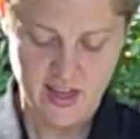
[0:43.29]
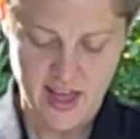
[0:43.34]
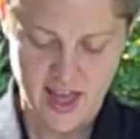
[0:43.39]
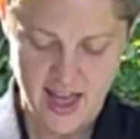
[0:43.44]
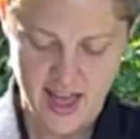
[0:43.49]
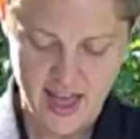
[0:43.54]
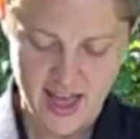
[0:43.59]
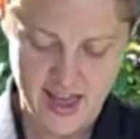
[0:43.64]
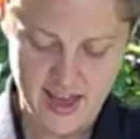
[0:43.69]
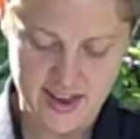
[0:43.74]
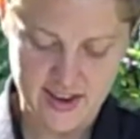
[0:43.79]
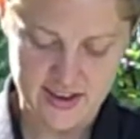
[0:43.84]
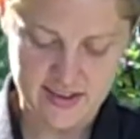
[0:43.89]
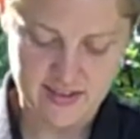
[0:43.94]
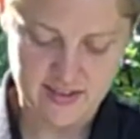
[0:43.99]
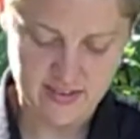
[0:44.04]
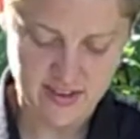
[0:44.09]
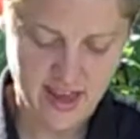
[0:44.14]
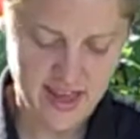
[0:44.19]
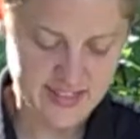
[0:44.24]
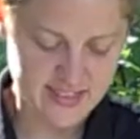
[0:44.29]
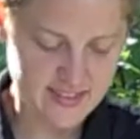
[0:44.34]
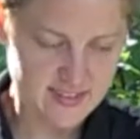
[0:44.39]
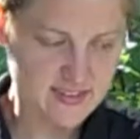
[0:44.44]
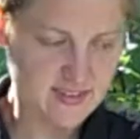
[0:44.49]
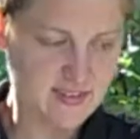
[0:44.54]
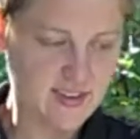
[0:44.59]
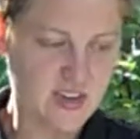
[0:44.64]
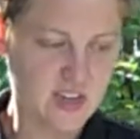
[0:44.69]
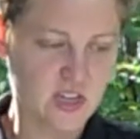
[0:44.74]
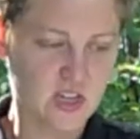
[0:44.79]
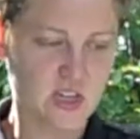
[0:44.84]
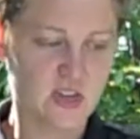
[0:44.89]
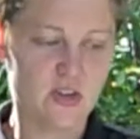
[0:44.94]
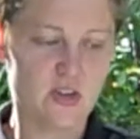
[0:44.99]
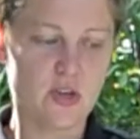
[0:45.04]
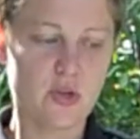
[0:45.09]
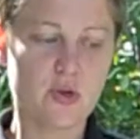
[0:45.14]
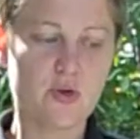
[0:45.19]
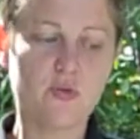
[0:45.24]
And at this station
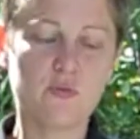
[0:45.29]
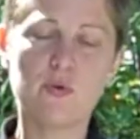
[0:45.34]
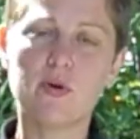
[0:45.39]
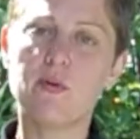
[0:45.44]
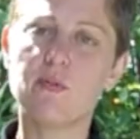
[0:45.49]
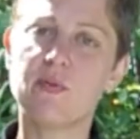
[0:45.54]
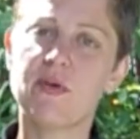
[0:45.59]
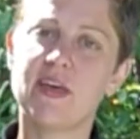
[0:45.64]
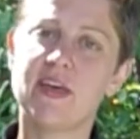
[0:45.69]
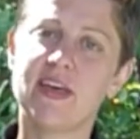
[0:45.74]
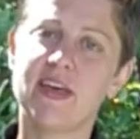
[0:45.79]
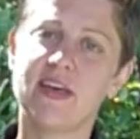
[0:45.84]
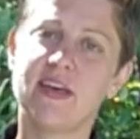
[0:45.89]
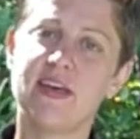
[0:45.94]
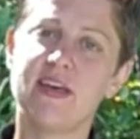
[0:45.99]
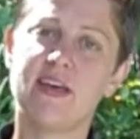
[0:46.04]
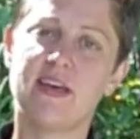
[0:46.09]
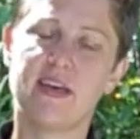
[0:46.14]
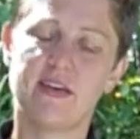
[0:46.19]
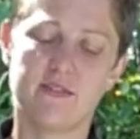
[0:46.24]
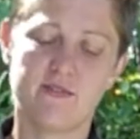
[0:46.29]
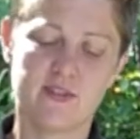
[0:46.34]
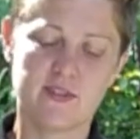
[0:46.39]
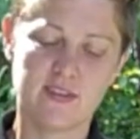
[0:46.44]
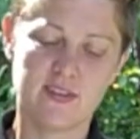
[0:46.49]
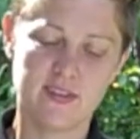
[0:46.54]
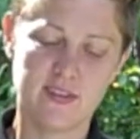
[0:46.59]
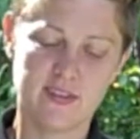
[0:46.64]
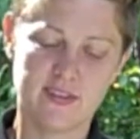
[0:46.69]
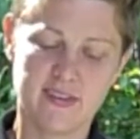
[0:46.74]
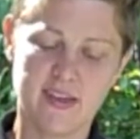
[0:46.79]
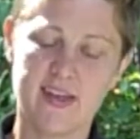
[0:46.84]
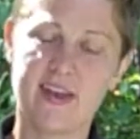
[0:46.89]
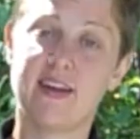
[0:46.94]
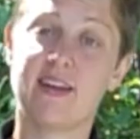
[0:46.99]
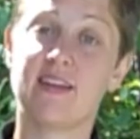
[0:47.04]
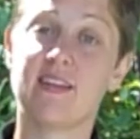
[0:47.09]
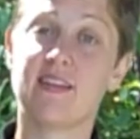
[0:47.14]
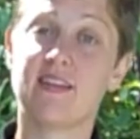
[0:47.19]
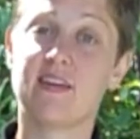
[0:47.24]
you will be
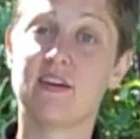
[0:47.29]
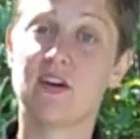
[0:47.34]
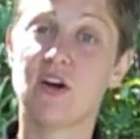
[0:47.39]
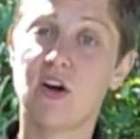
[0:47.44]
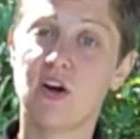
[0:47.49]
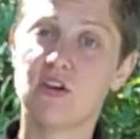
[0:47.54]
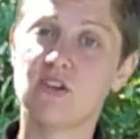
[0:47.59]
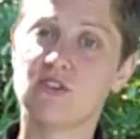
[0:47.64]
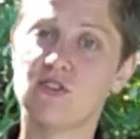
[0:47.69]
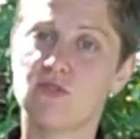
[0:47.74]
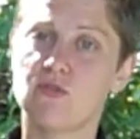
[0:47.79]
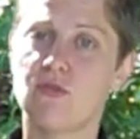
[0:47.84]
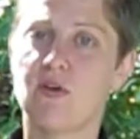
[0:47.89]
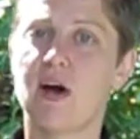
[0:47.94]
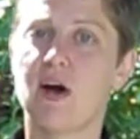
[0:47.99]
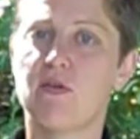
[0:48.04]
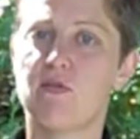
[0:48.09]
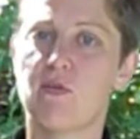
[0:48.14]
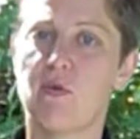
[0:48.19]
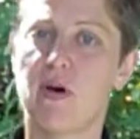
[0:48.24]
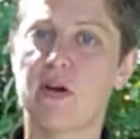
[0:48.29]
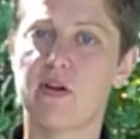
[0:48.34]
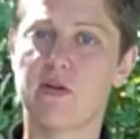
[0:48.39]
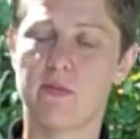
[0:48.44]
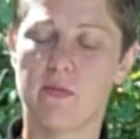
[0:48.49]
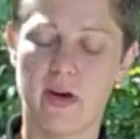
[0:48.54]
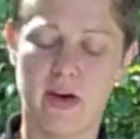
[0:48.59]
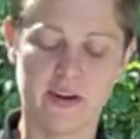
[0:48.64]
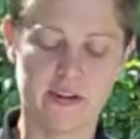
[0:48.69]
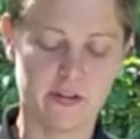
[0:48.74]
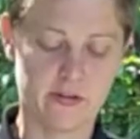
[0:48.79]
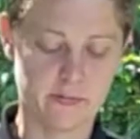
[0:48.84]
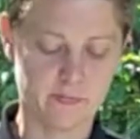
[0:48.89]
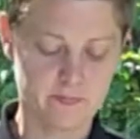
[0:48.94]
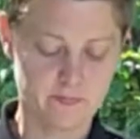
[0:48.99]
facilitating the Karst groundwater model.